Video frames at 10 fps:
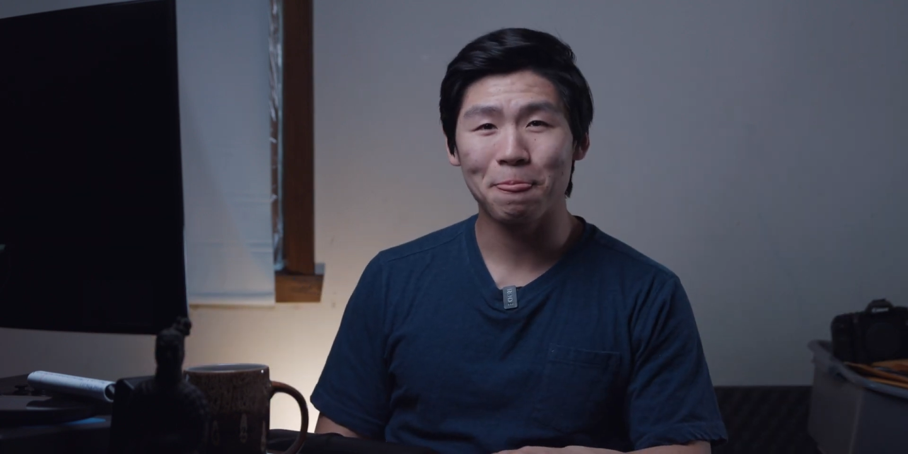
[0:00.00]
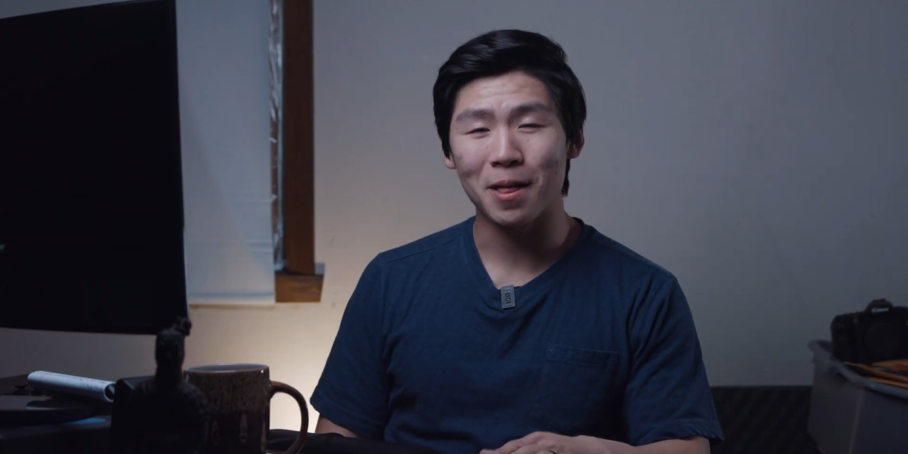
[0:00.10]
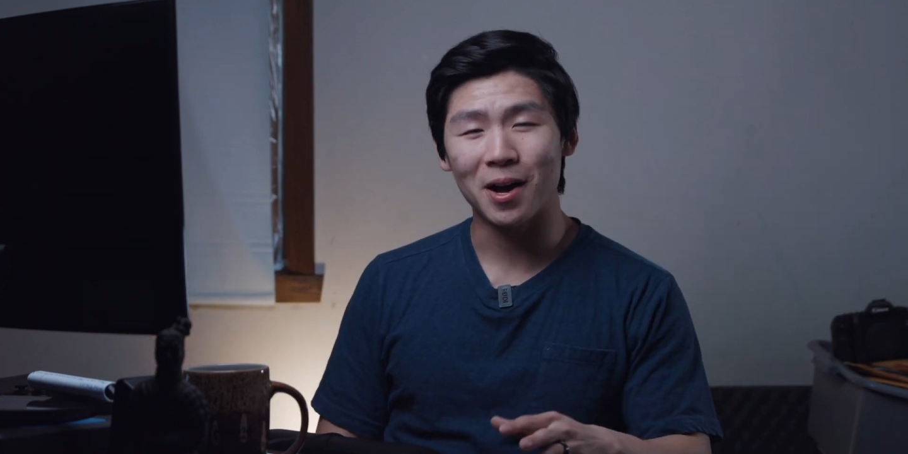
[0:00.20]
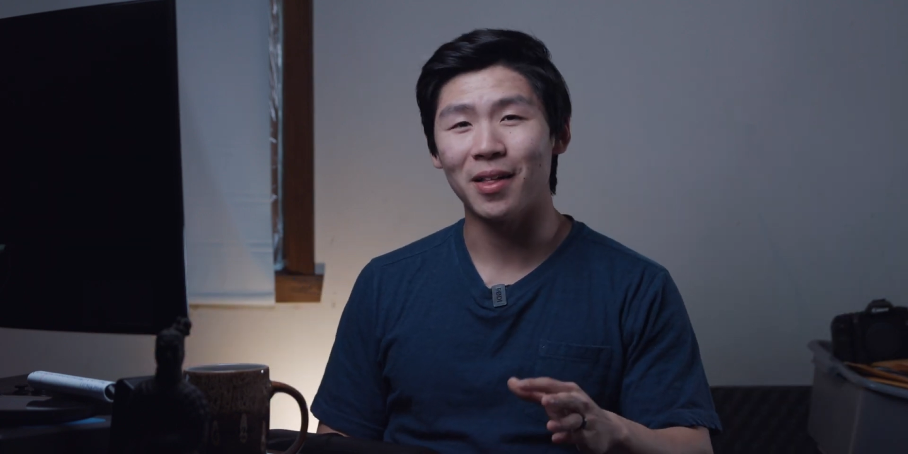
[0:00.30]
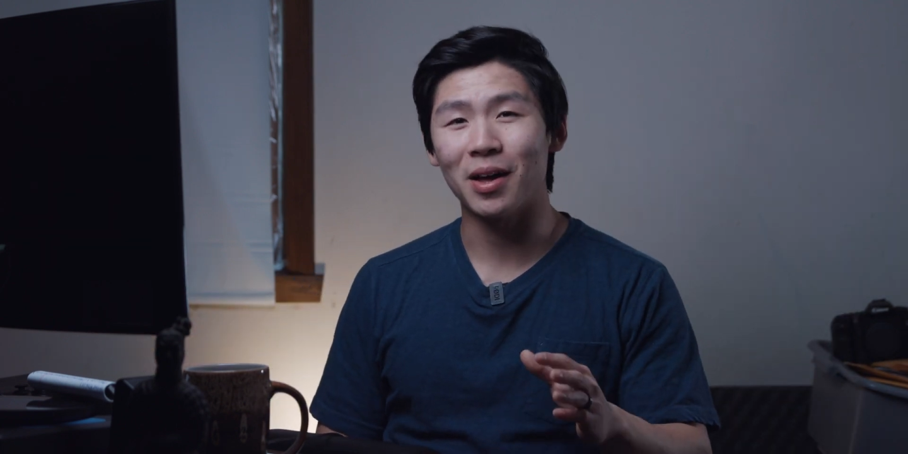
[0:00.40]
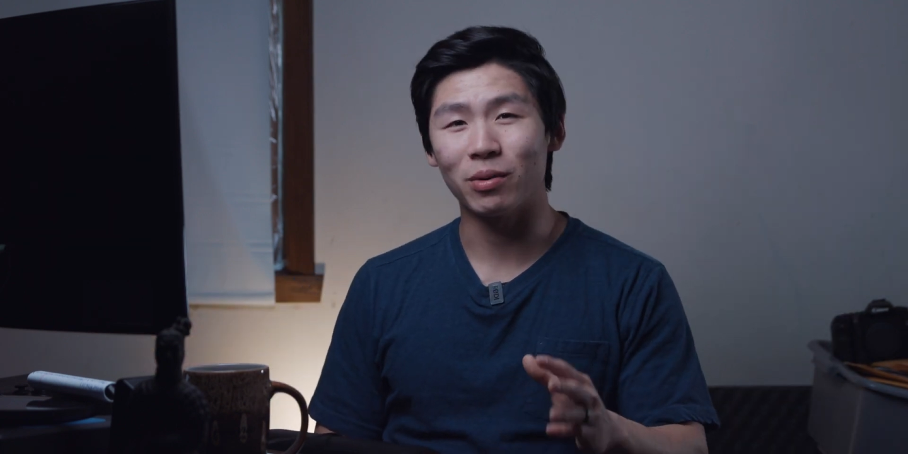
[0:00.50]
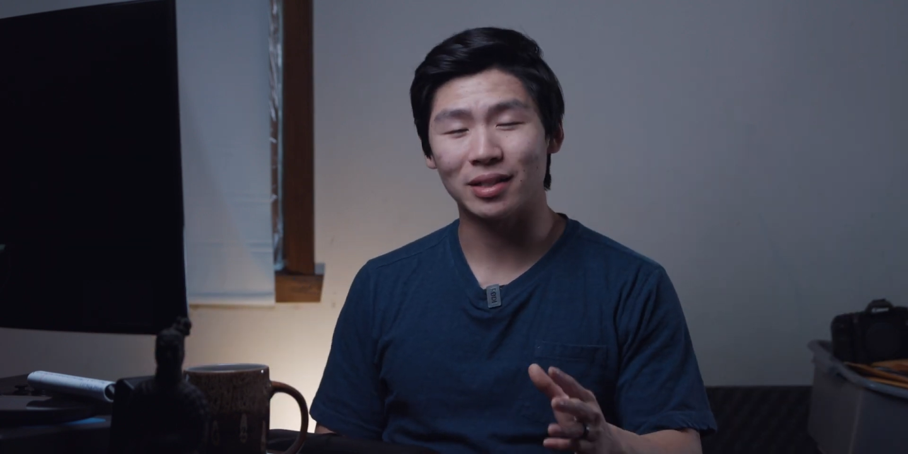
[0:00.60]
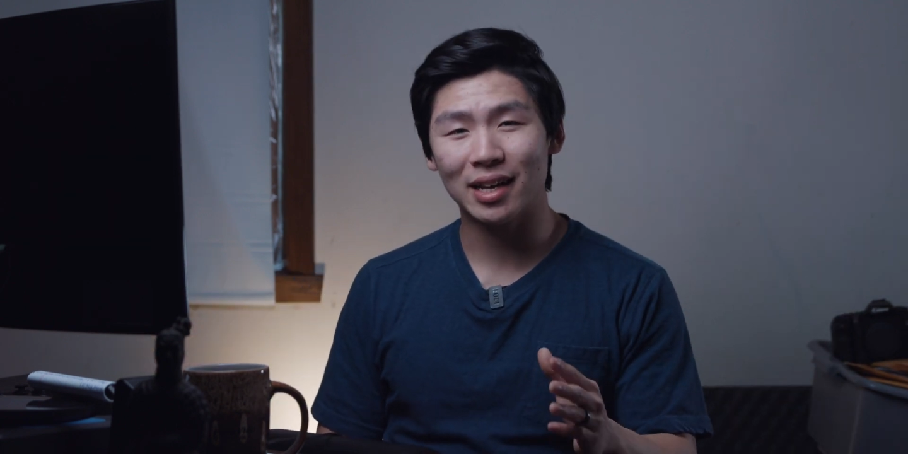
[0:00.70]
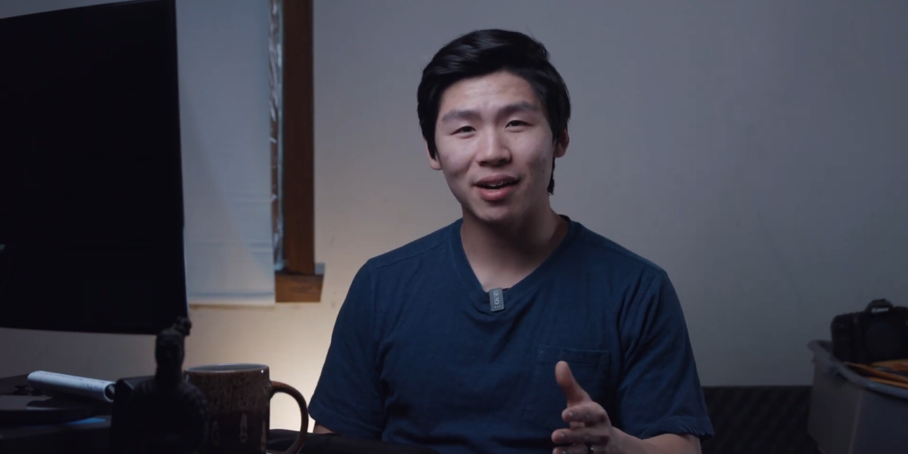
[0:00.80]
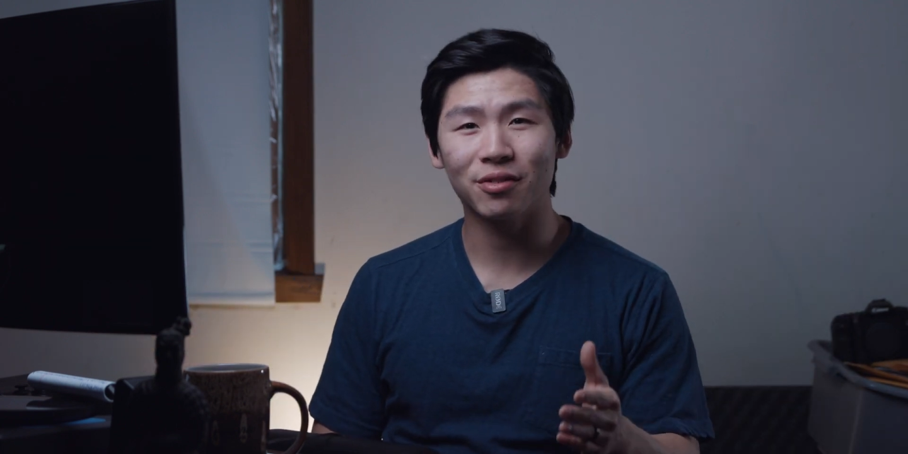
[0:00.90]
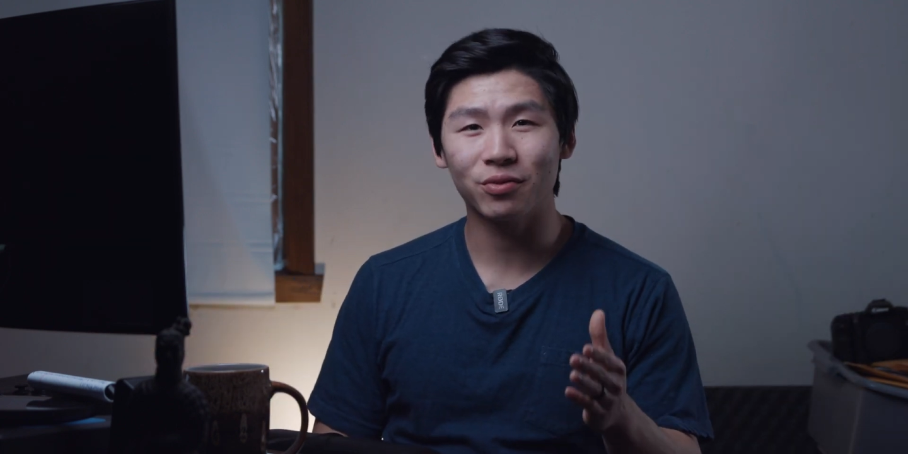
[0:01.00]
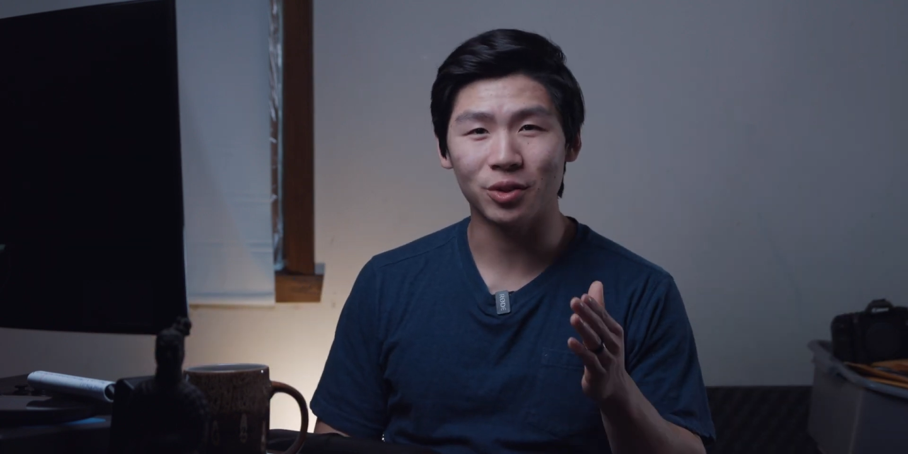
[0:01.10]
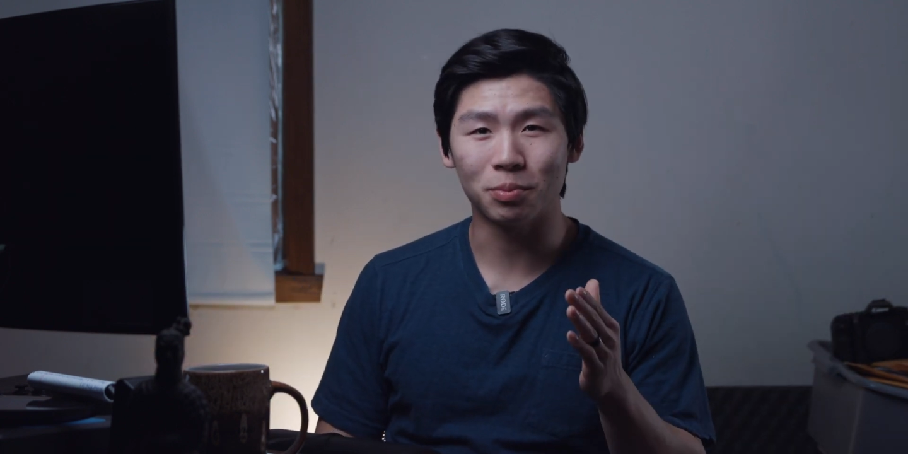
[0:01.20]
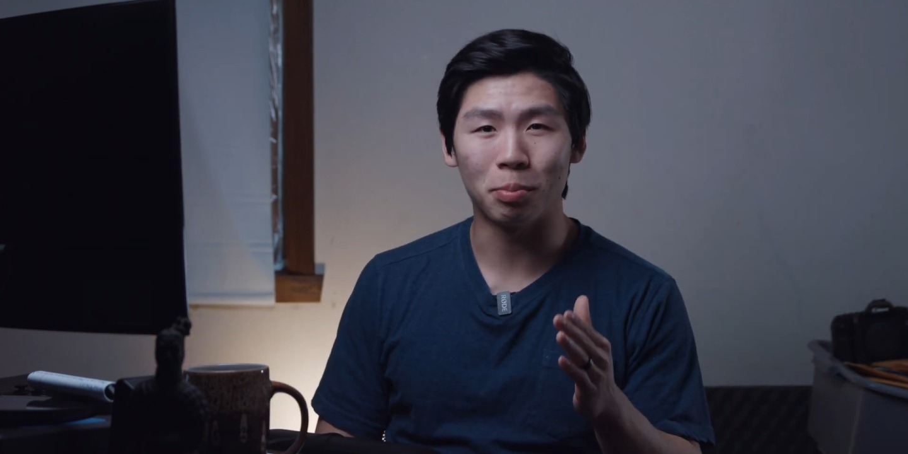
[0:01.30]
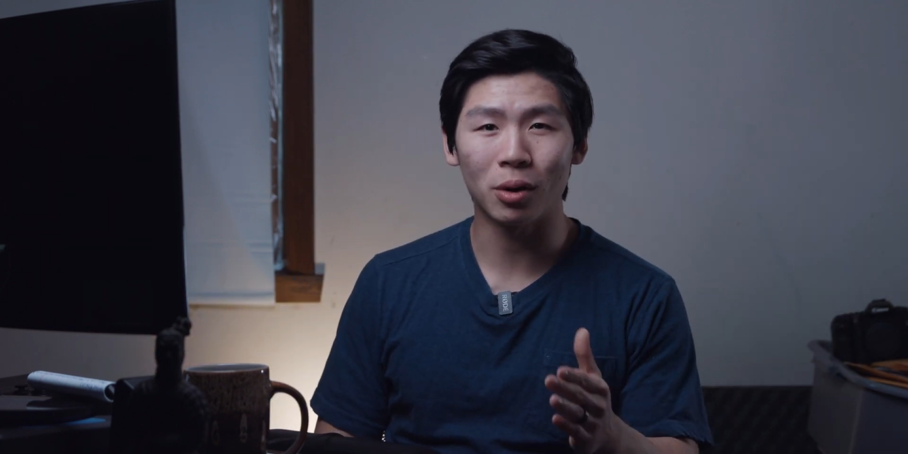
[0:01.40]
that was kind of
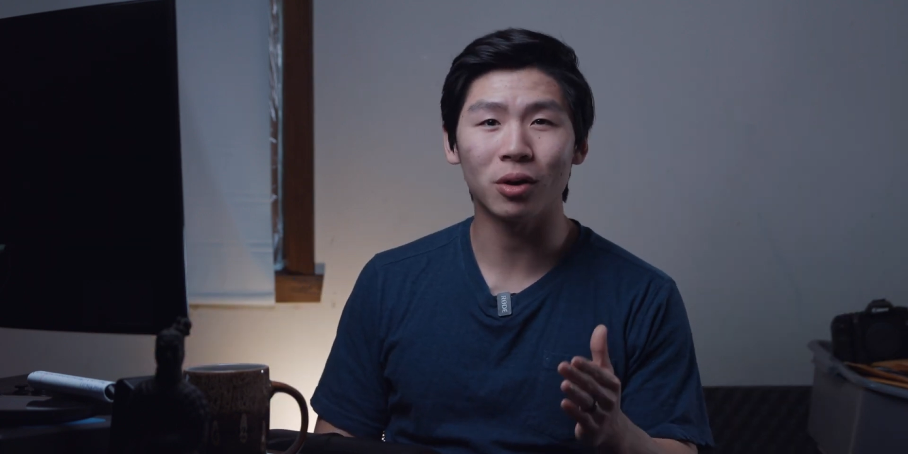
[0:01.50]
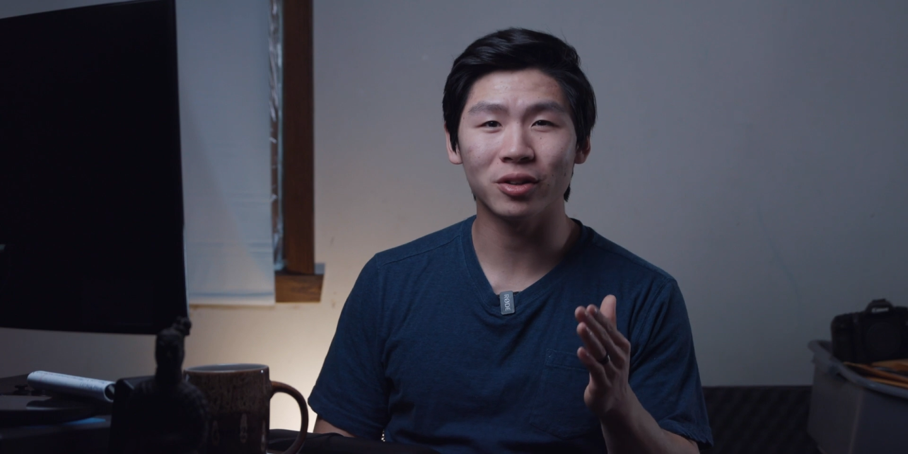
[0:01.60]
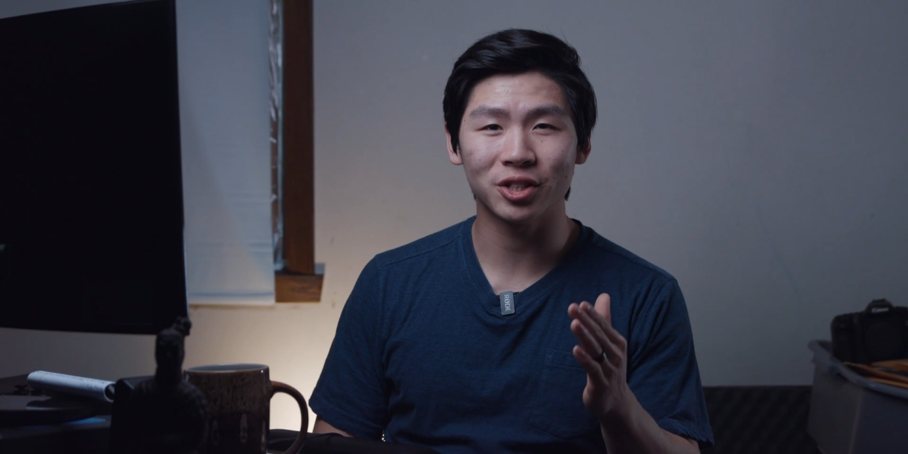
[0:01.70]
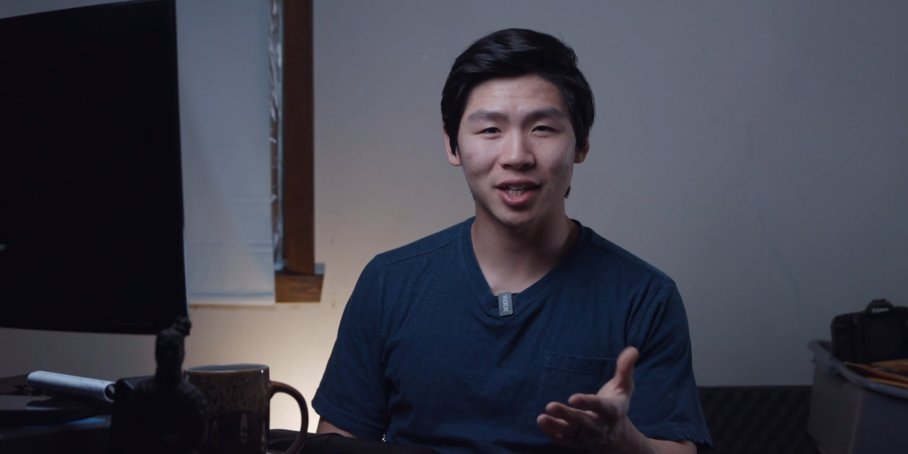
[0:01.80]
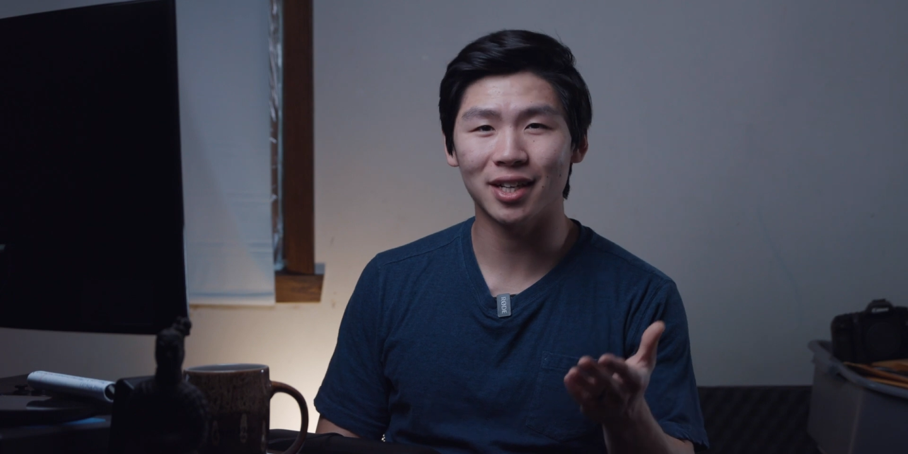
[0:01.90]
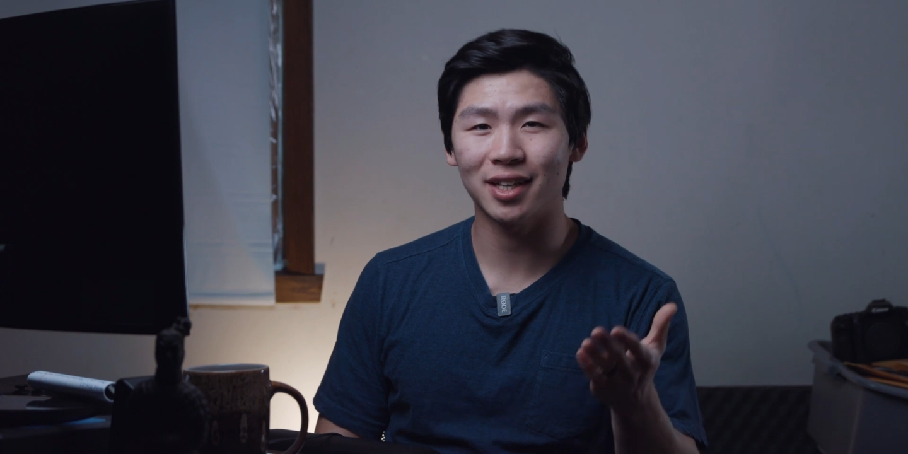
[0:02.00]
just bullshit